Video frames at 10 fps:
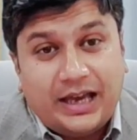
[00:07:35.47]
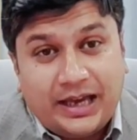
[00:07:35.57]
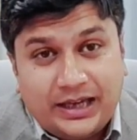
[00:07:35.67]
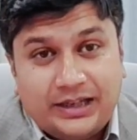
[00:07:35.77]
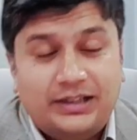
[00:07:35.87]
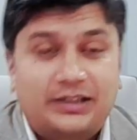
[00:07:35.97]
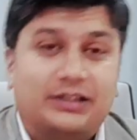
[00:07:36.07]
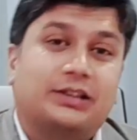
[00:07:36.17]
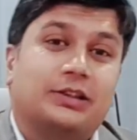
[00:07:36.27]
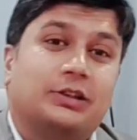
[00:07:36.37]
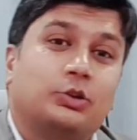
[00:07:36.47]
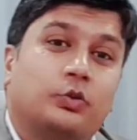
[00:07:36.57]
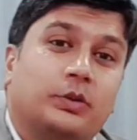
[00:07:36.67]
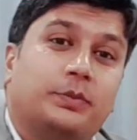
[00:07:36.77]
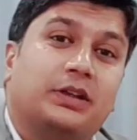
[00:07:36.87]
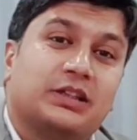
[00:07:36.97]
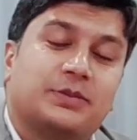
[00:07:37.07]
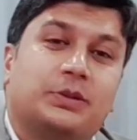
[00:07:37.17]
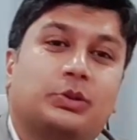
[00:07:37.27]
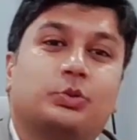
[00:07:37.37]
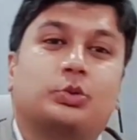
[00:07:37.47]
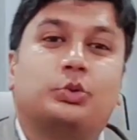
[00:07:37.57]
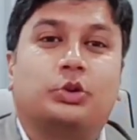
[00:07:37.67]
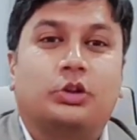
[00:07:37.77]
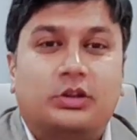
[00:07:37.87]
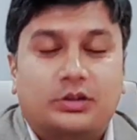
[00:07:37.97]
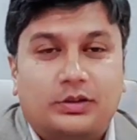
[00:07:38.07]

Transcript: and you will be eligible to do your,